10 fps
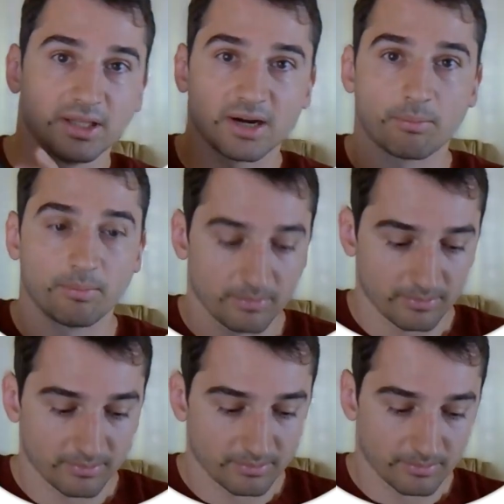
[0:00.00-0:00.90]
in their
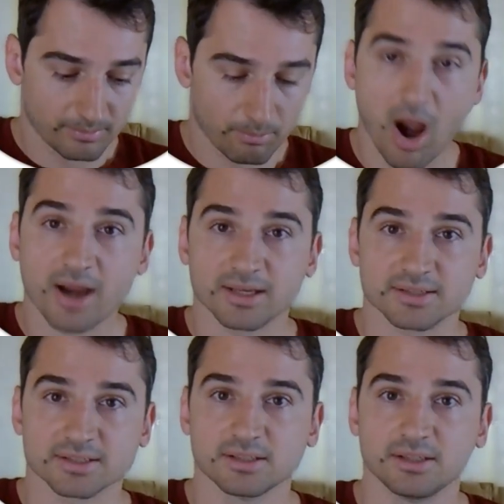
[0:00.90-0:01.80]

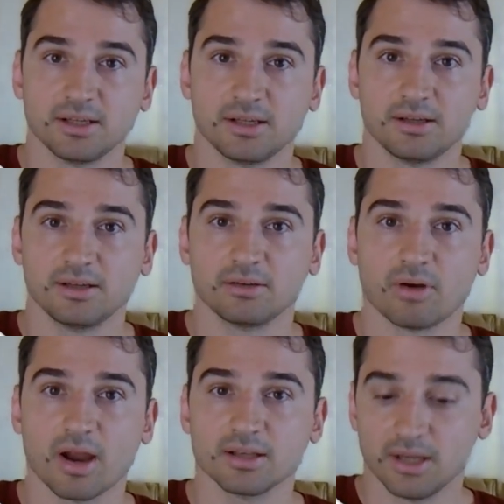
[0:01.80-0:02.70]
pockets,
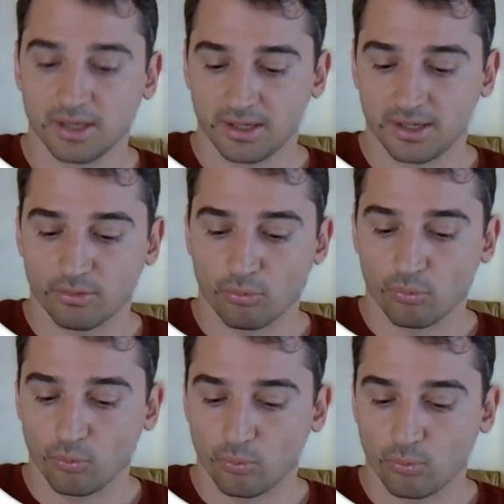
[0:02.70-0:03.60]
right?
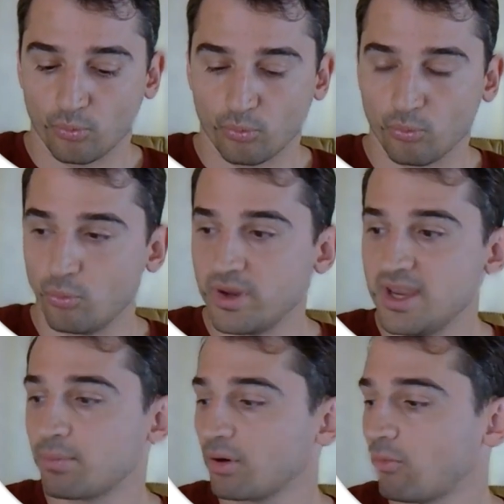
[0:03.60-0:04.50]

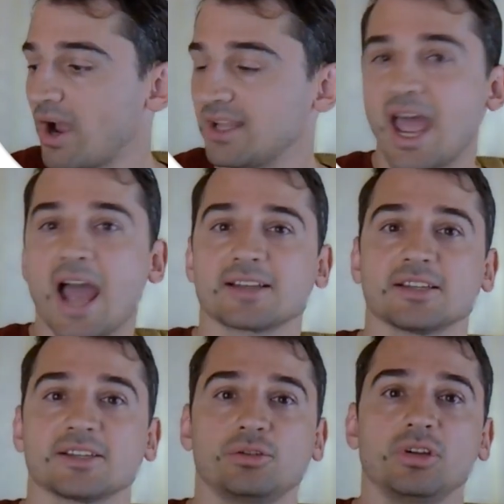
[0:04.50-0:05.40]
We provide
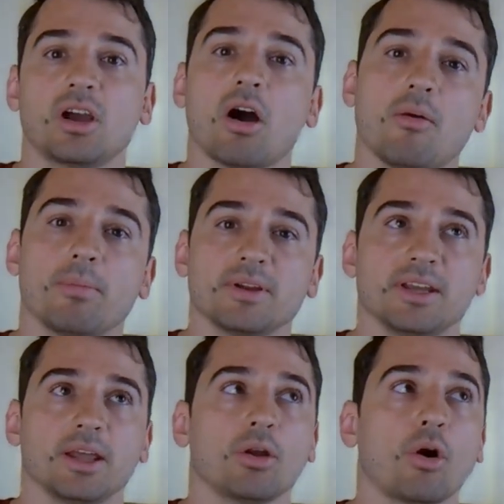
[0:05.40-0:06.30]
access to the
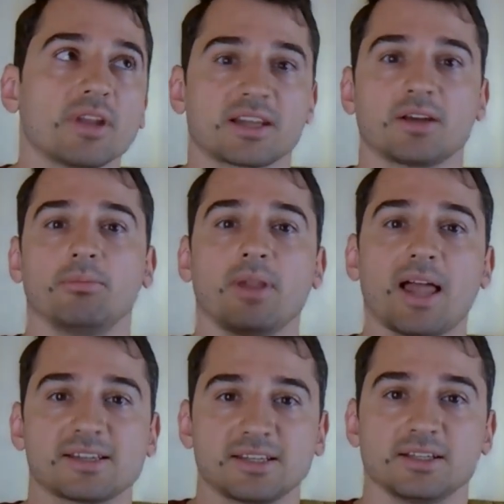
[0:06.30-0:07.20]
company and all that
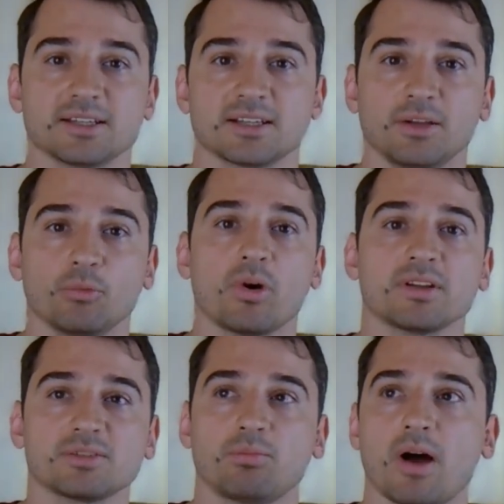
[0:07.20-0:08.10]
complexities in
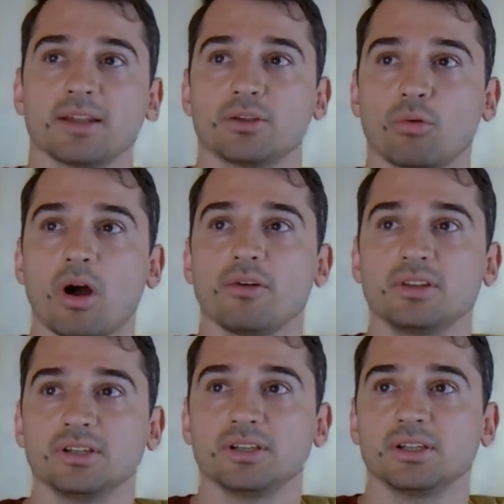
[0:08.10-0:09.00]
one spot
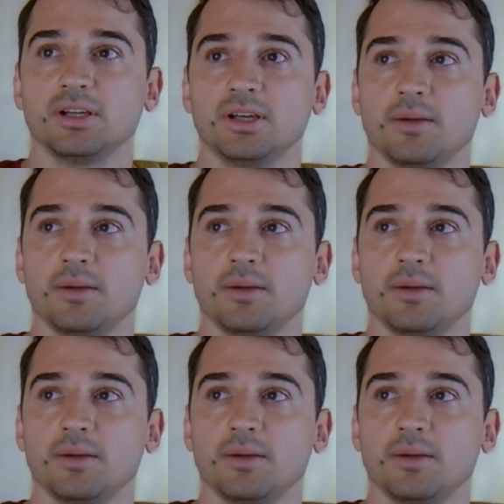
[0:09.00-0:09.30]
throughout the